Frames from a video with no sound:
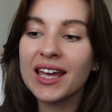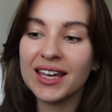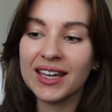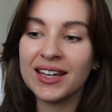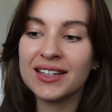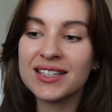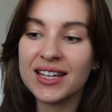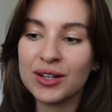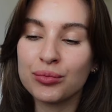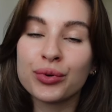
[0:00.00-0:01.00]
it
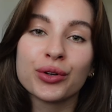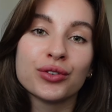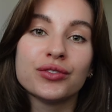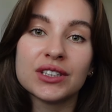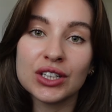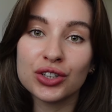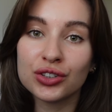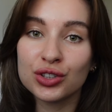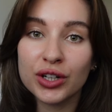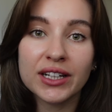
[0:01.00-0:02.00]
improves your
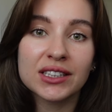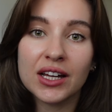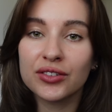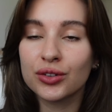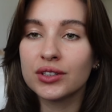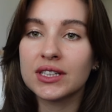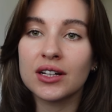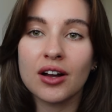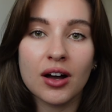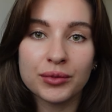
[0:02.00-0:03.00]
stress levels,
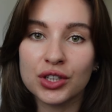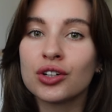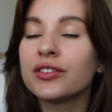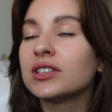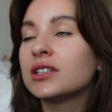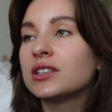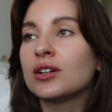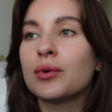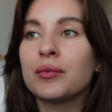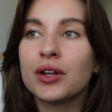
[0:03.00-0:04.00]
it calms your nervous
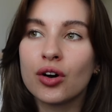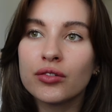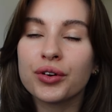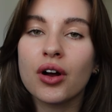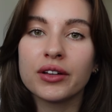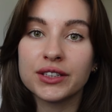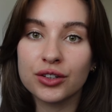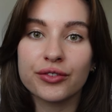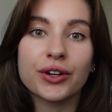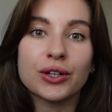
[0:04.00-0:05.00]
system. I mean, overall, it's
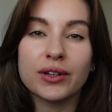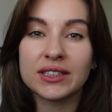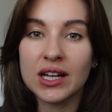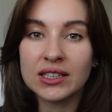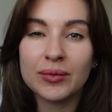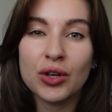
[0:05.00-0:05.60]
good for you. It's not something